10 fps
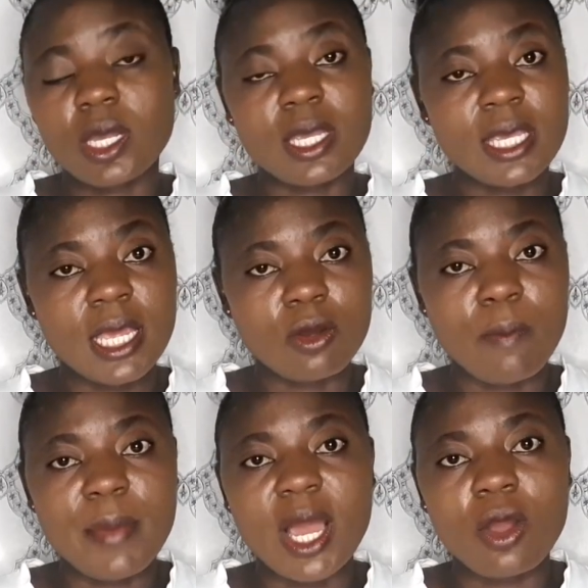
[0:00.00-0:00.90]
care
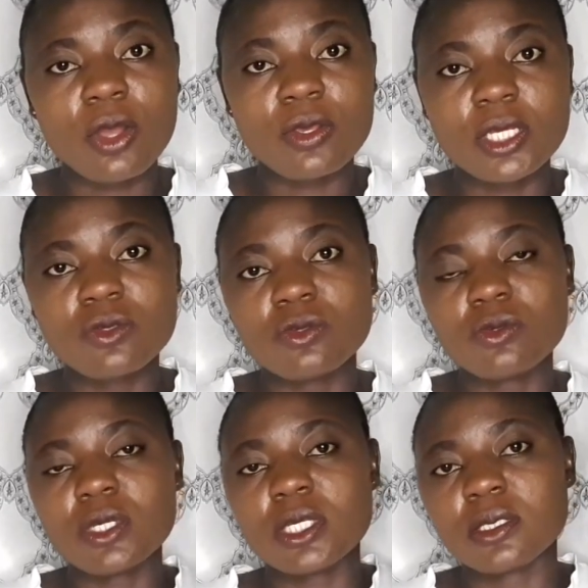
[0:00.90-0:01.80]
number, all you need to do
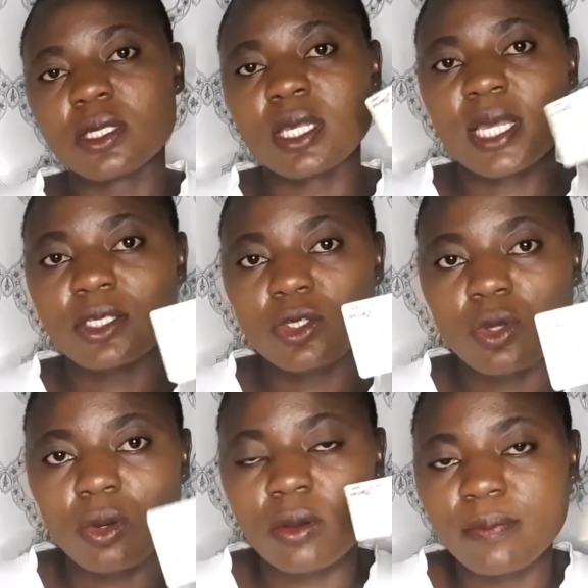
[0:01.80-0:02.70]
is get
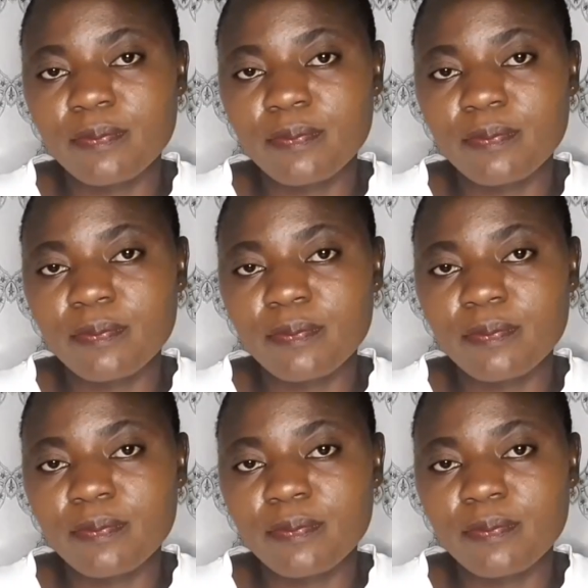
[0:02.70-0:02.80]
your